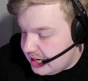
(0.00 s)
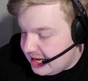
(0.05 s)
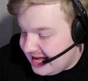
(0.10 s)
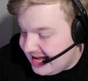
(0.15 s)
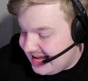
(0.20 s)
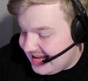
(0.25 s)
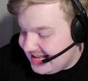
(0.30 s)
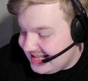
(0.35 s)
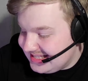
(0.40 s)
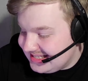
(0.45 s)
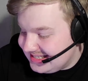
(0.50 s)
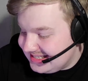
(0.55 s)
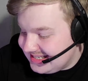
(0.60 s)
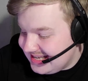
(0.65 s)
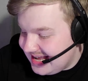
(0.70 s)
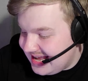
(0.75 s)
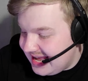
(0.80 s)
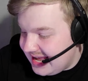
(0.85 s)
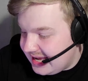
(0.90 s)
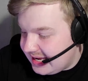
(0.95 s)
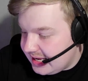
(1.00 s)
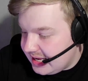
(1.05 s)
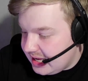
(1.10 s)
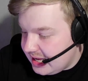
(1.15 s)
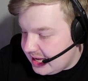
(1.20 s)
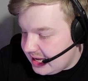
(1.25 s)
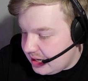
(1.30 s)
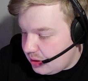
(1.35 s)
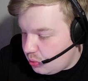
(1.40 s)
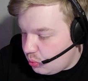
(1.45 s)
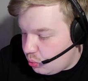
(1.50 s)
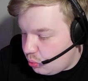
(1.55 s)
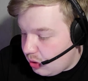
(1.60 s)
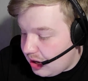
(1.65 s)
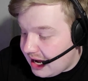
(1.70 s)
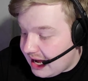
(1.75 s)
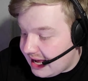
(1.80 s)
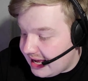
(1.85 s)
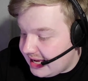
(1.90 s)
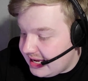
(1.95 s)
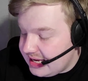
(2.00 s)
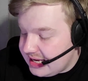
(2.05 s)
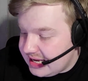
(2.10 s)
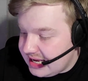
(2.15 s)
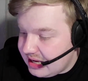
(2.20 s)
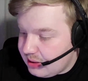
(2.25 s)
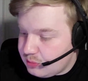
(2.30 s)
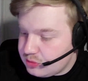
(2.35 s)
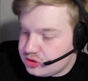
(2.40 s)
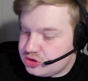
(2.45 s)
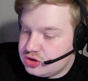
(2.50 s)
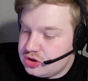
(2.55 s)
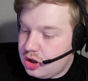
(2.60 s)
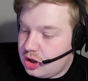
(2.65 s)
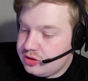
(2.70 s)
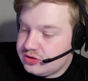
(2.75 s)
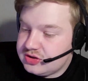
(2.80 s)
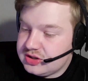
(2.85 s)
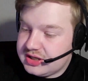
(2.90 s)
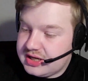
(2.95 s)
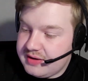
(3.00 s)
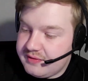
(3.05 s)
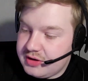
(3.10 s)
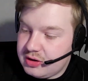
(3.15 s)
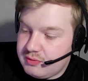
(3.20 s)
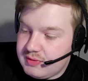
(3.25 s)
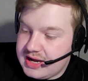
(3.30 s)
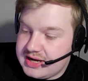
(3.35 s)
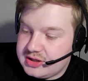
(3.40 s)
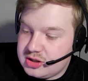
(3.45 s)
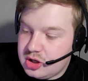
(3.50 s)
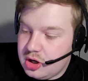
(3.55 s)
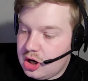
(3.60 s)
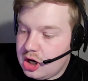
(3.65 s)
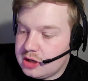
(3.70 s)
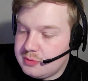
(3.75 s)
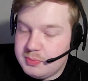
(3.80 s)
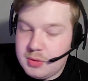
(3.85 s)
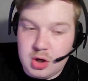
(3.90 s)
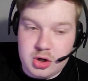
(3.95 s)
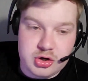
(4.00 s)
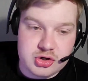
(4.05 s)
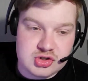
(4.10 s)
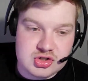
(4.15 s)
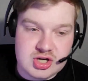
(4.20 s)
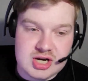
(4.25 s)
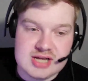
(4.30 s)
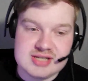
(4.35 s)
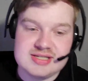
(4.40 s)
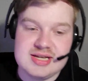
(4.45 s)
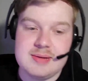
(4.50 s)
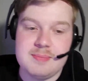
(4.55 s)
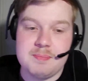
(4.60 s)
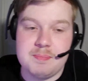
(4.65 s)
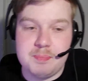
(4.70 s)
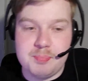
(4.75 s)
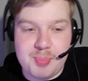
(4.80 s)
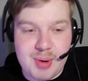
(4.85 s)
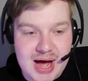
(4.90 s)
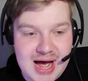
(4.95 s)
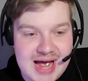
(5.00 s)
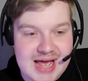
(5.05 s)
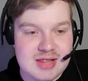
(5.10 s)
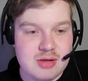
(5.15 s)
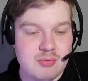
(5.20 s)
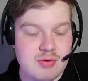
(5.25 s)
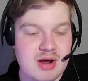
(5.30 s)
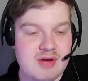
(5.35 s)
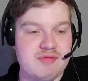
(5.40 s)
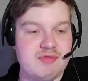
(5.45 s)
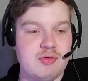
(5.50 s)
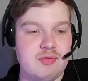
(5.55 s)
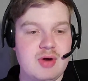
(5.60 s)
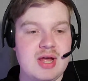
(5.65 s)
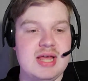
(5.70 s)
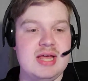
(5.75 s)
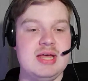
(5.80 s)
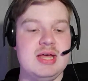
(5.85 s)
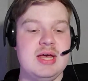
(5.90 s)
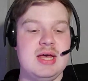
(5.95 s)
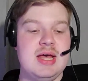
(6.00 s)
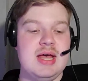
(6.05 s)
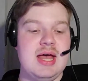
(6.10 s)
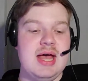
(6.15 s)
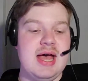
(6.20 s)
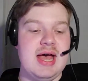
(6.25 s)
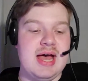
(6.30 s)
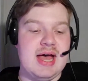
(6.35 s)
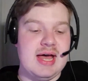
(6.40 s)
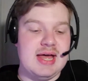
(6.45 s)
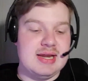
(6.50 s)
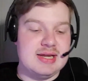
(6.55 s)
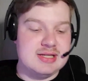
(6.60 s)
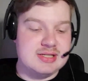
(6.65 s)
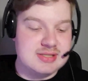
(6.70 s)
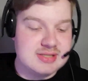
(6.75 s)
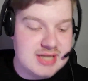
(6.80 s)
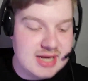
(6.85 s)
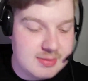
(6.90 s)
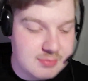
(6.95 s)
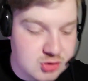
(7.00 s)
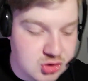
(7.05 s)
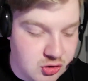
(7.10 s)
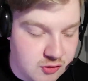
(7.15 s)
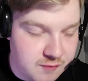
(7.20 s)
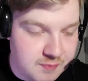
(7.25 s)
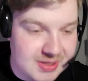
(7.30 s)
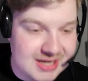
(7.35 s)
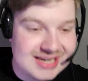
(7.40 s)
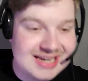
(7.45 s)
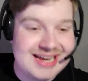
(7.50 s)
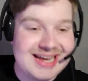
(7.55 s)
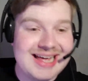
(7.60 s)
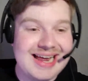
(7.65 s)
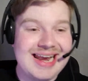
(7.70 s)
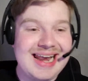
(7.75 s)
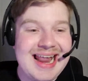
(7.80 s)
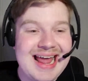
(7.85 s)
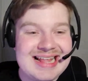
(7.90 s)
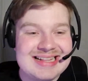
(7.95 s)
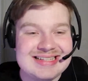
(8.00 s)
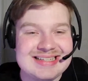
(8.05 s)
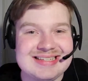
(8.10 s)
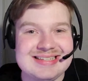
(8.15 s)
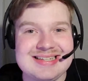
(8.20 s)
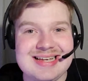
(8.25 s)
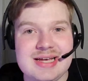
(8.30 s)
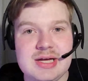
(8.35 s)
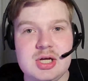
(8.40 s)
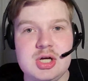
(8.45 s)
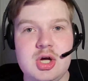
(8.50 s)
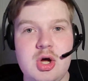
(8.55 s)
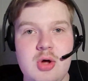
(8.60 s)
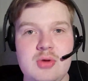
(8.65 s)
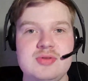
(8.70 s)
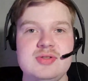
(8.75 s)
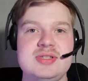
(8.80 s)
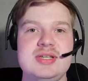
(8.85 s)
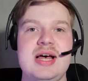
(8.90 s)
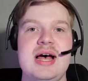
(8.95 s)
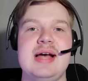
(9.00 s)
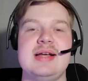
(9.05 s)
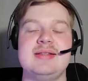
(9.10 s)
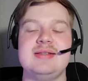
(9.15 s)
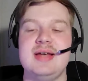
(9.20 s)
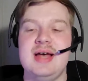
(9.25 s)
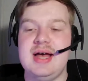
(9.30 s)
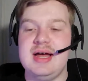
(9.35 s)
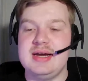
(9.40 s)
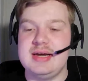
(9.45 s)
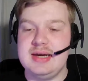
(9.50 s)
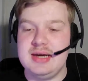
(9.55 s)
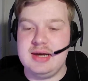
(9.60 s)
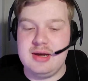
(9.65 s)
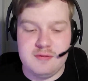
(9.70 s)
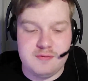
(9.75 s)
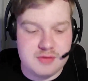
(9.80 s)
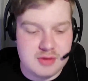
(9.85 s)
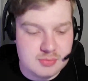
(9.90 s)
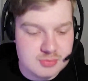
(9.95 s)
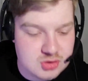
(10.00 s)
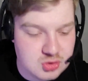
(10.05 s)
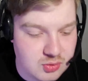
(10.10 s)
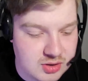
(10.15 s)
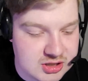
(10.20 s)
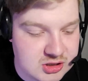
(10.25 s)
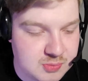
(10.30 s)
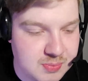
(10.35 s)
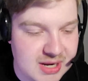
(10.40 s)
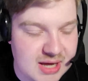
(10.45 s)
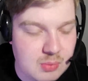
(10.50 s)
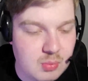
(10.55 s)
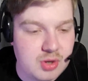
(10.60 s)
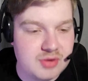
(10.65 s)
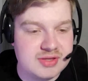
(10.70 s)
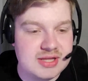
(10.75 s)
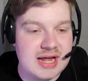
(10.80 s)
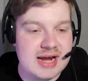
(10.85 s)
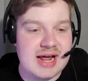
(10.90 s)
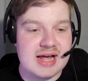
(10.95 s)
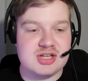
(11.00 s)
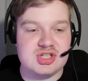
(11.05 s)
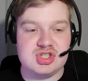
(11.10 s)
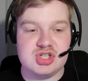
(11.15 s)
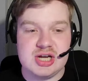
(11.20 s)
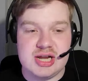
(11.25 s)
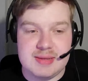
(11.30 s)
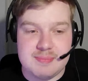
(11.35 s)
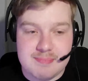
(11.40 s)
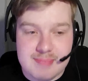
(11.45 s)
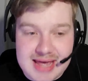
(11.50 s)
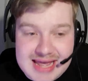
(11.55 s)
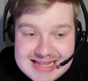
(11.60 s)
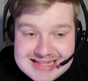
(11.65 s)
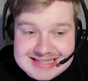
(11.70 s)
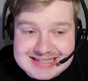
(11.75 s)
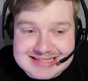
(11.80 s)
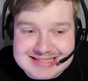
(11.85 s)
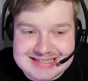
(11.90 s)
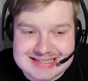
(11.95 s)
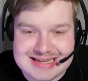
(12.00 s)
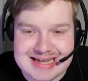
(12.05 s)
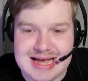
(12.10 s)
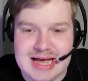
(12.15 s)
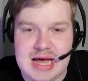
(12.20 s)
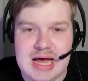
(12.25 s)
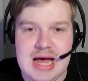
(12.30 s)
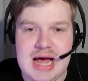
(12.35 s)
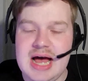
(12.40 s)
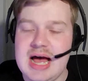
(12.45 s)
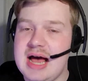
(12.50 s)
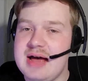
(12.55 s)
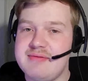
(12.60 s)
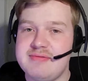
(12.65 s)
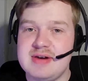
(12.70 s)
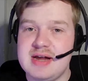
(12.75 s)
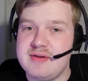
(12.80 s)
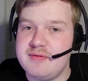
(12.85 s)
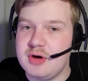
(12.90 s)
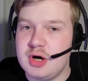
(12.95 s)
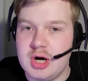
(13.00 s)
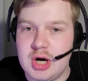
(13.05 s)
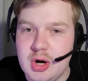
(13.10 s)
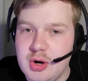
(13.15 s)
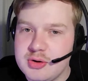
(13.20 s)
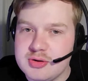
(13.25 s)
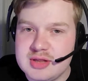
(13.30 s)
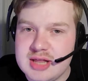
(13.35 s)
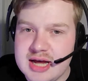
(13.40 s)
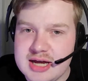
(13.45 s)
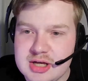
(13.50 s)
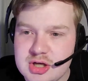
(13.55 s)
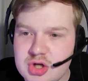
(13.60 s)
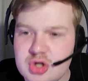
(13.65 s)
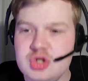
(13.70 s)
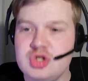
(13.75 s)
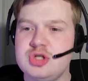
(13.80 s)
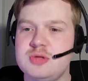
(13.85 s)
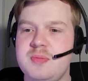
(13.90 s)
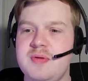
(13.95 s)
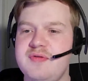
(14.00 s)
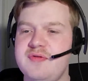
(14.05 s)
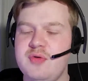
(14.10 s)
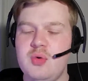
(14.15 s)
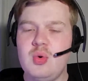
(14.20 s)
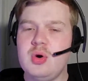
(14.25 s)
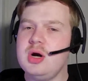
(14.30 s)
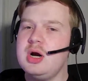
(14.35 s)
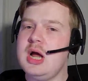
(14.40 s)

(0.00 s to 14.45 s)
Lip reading: in saying why he was not given a red card, Marcus Senesi, by the referee. It is deemed to have been glancing contact. I'd love them to explain what that actually means. I've never heard that used before,